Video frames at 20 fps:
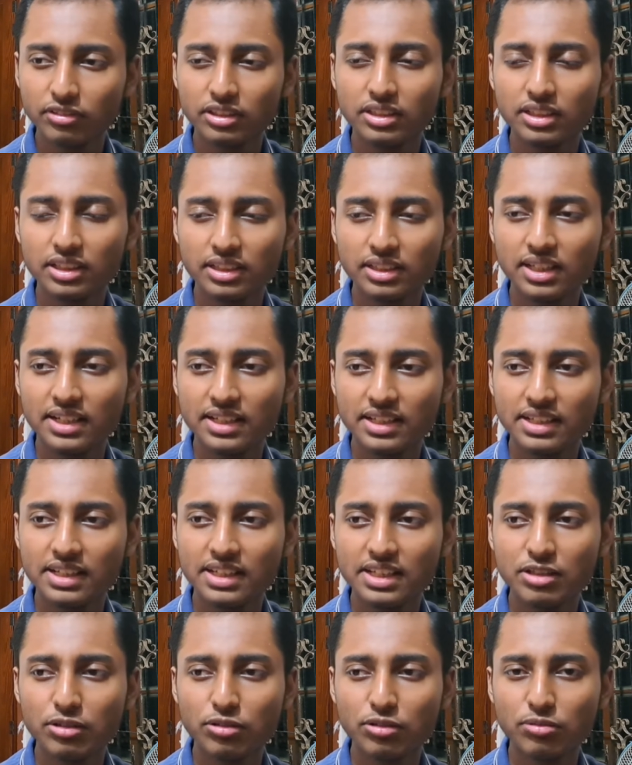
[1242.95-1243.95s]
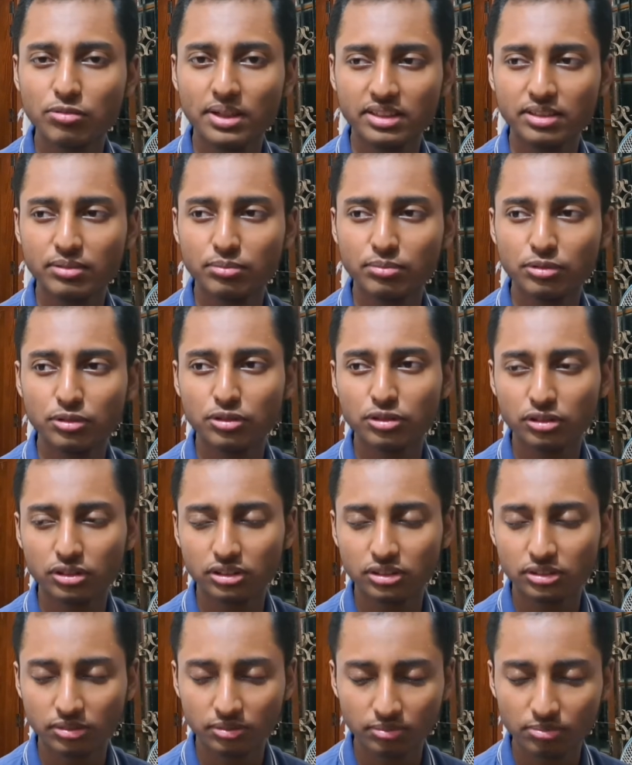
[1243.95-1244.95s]
And again, I really can say
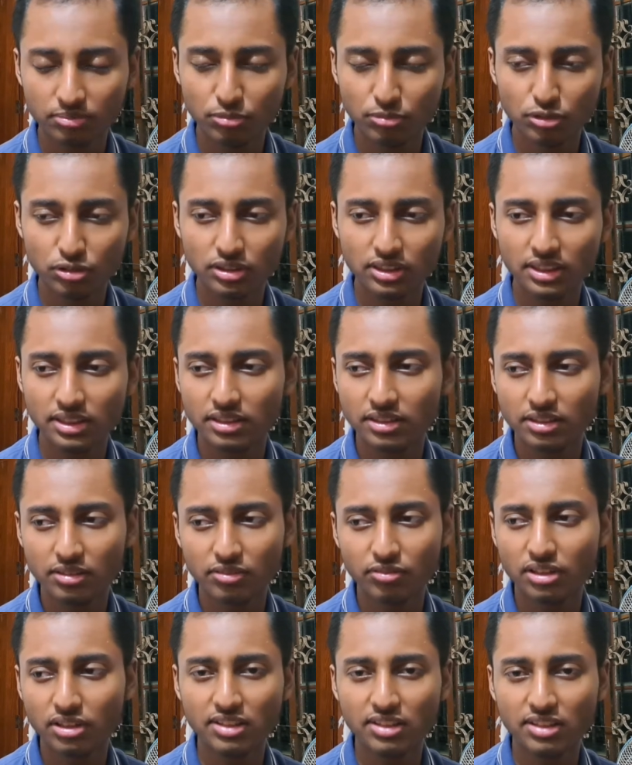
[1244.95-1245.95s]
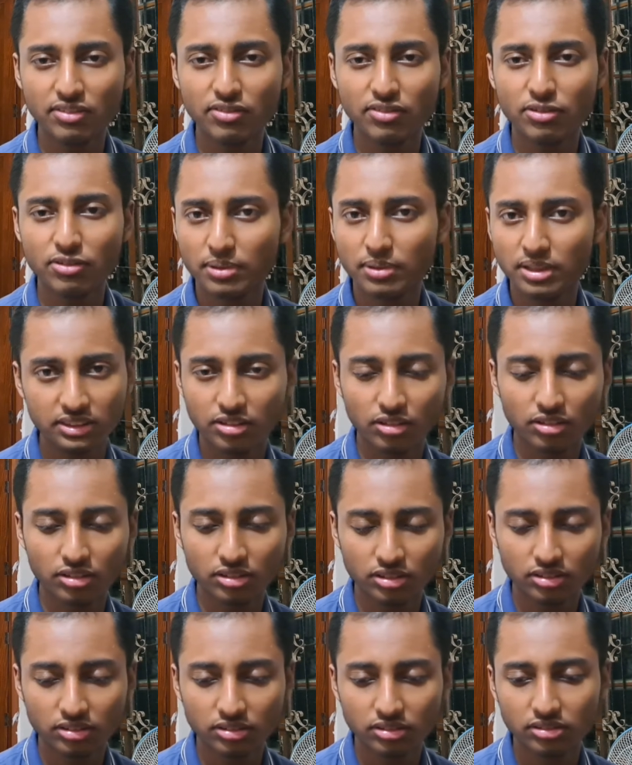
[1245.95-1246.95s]
work hard. A1 might get leaked.
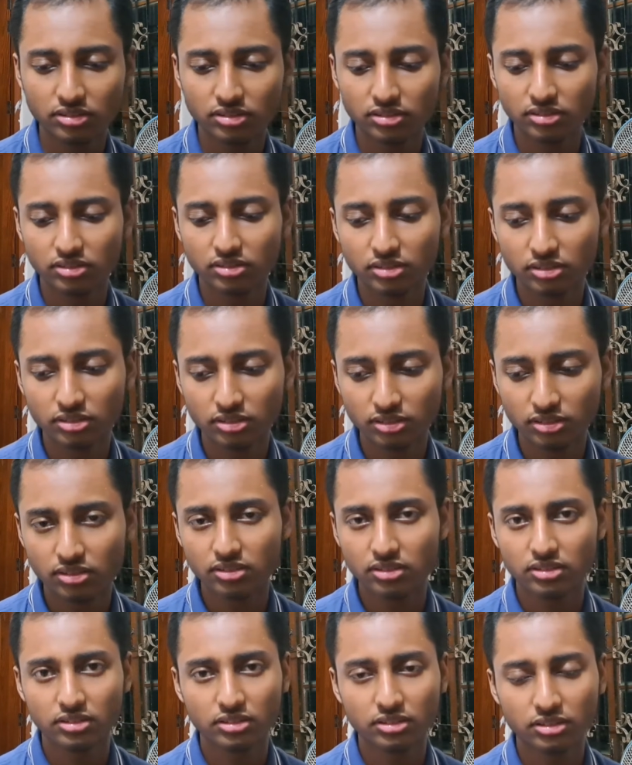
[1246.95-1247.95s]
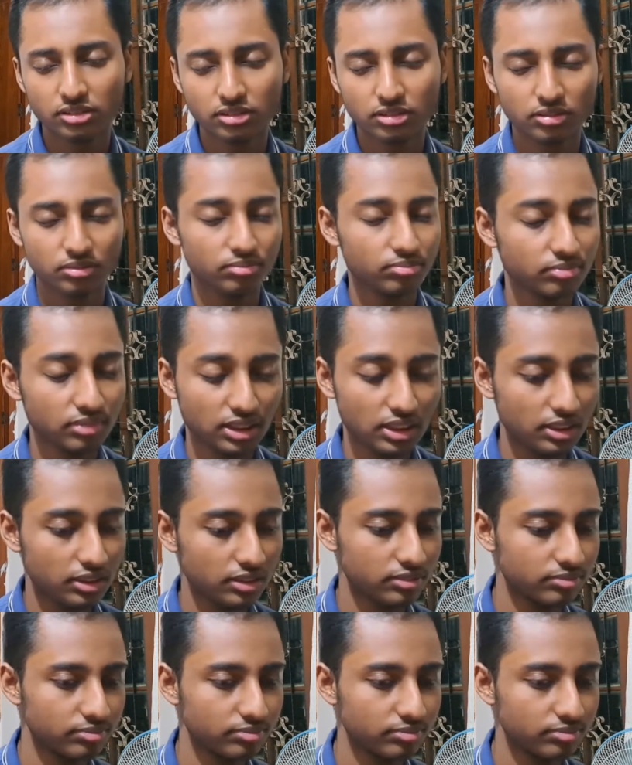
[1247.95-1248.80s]
S1 might get leaked. Who knows?